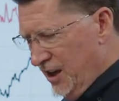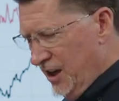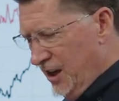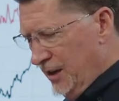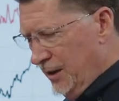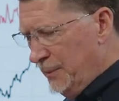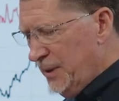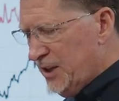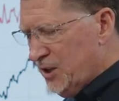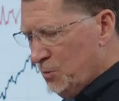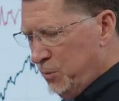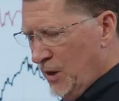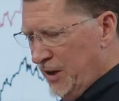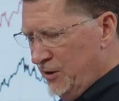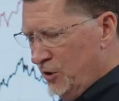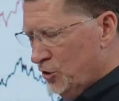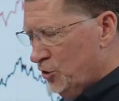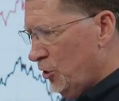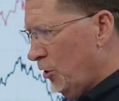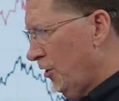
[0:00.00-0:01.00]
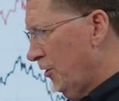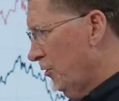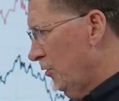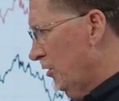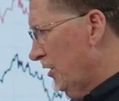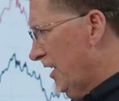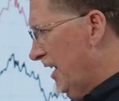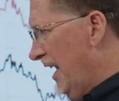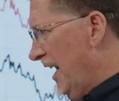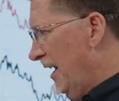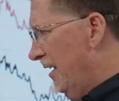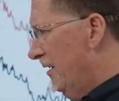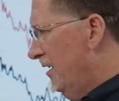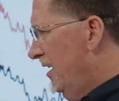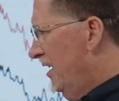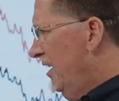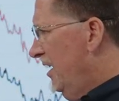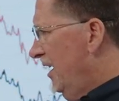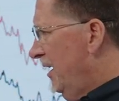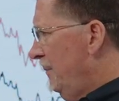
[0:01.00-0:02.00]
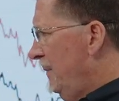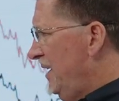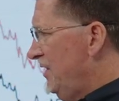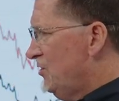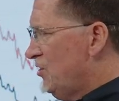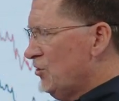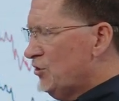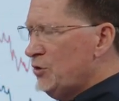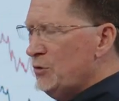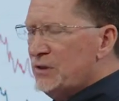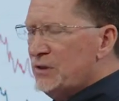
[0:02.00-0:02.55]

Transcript: let me explain the chart you're looking at. It means in